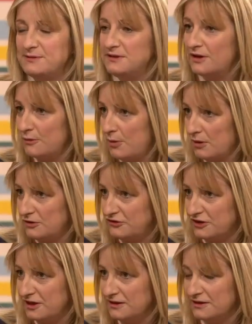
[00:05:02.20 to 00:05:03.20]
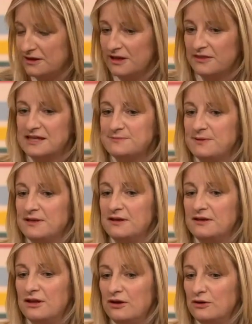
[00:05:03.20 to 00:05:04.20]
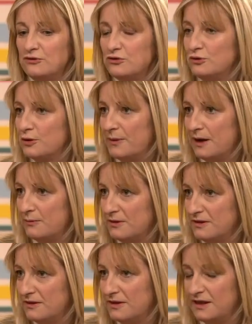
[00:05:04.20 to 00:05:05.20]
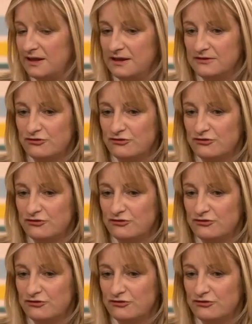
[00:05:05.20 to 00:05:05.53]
been no apology. There's been no talk about whether the